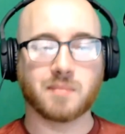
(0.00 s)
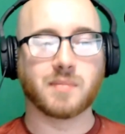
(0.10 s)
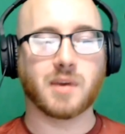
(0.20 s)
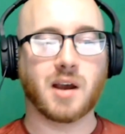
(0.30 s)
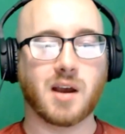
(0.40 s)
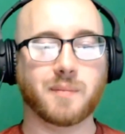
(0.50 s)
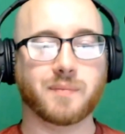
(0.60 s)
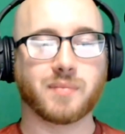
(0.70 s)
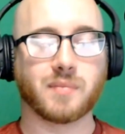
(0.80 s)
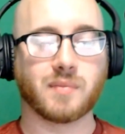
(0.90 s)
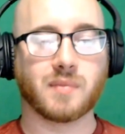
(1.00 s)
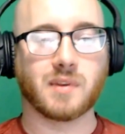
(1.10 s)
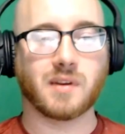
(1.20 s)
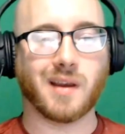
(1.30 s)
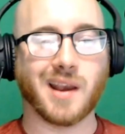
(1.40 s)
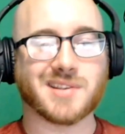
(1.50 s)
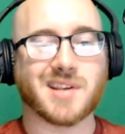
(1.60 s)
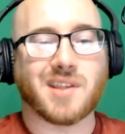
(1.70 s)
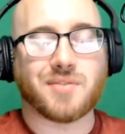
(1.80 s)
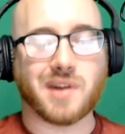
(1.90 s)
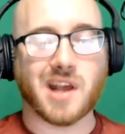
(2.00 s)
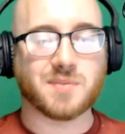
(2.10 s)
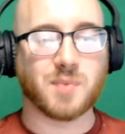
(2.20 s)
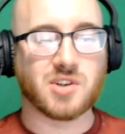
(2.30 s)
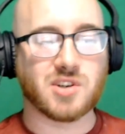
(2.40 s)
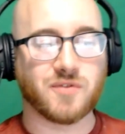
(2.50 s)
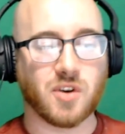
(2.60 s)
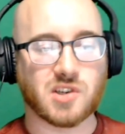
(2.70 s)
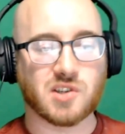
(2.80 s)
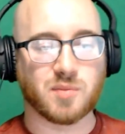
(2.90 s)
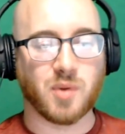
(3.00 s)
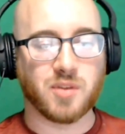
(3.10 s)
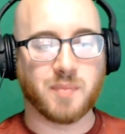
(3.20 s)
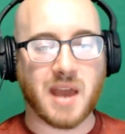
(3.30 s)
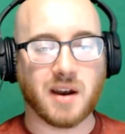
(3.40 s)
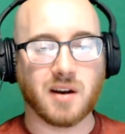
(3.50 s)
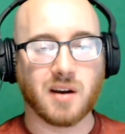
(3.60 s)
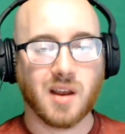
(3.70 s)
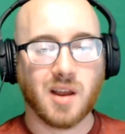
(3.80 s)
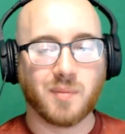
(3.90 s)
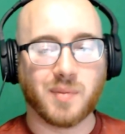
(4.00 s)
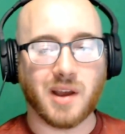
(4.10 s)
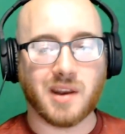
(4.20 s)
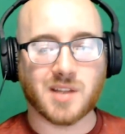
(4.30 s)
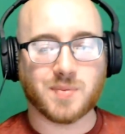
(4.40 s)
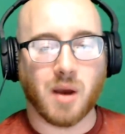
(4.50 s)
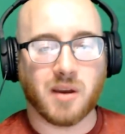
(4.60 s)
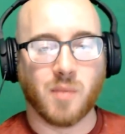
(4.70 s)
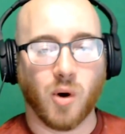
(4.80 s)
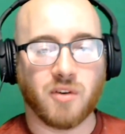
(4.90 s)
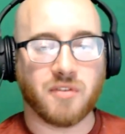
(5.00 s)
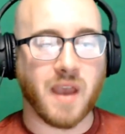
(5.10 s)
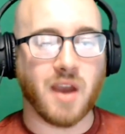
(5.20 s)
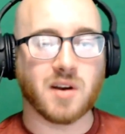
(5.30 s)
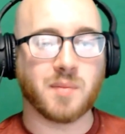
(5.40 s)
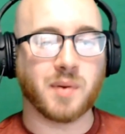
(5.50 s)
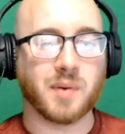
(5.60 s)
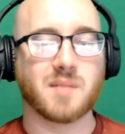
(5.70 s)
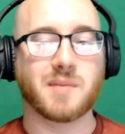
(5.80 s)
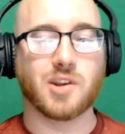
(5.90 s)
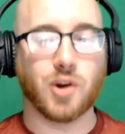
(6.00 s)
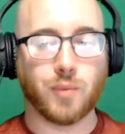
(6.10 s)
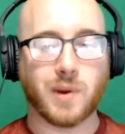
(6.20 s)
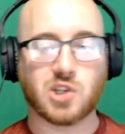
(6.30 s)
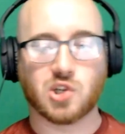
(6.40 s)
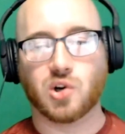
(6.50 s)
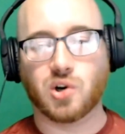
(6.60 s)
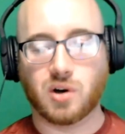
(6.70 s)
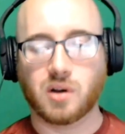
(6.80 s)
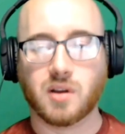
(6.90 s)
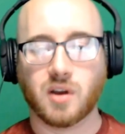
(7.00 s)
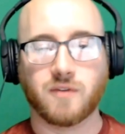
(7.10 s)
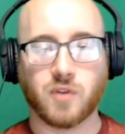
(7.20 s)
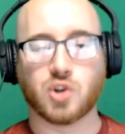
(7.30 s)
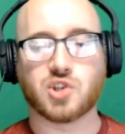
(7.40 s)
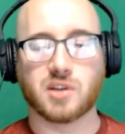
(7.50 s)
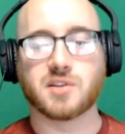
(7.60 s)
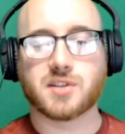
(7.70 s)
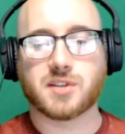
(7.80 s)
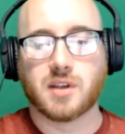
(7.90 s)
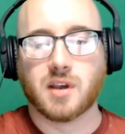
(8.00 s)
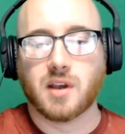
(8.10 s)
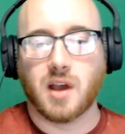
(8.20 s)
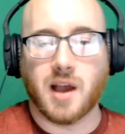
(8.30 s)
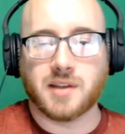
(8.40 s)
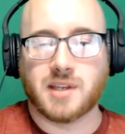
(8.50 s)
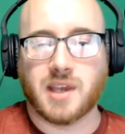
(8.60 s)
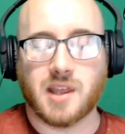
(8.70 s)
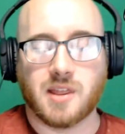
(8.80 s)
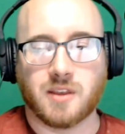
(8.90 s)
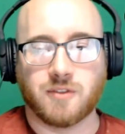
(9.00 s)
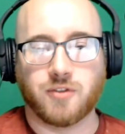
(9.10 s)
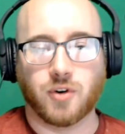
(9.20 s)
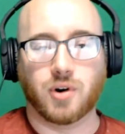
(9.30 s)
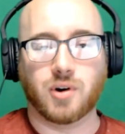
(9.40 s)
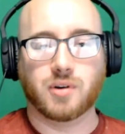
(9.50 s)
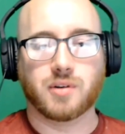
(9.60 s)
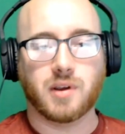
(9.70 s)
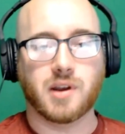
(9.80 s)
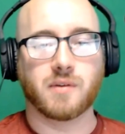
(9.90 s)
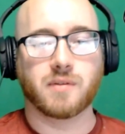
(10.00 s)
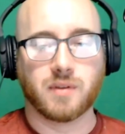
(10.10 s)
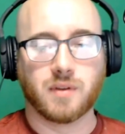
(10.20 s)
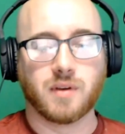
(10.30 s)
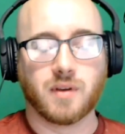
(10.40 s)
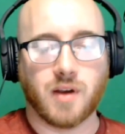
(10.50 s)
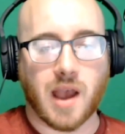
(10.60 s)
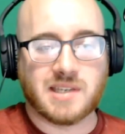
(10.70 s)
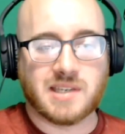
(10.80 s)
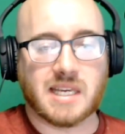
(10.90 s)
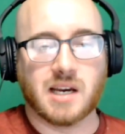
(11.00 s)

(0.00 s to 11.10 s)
Like I said, the 3DS versions are both better, but it's probably more fair to play them in their original versions, to get the full, idea of